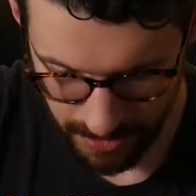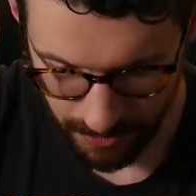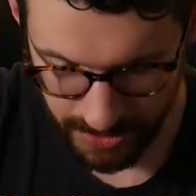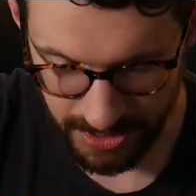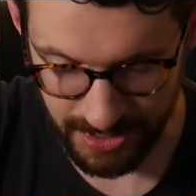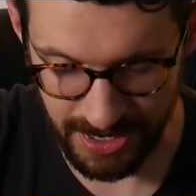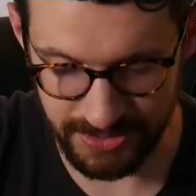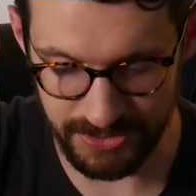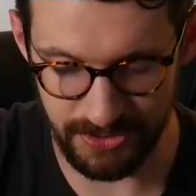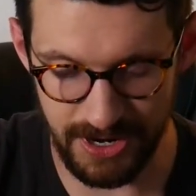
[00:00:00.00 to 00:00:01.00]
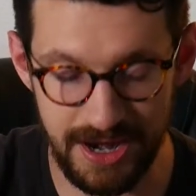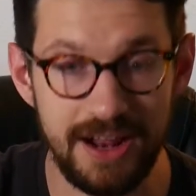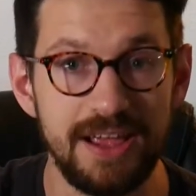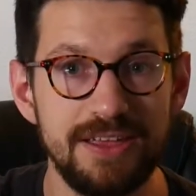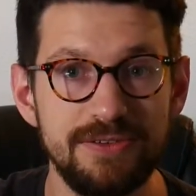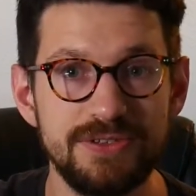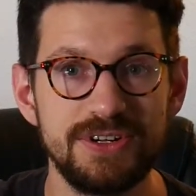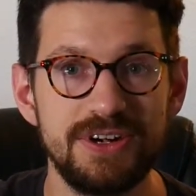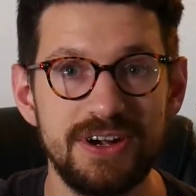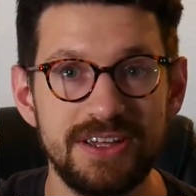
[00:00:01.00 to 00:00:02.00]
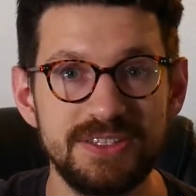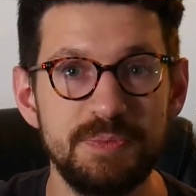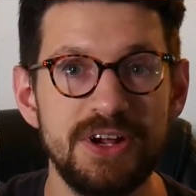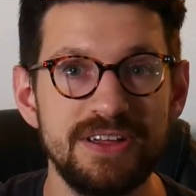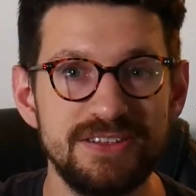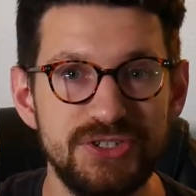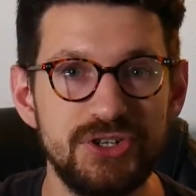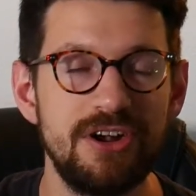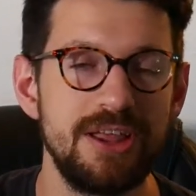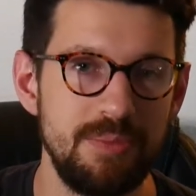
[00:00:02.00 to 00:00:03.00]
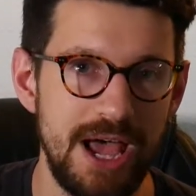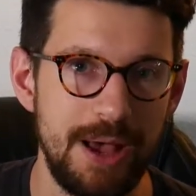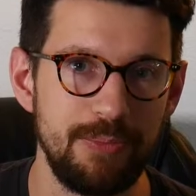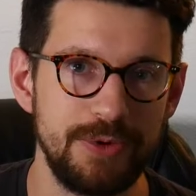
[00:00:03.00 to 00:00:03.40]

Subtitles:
We then had to create a user experience journey map,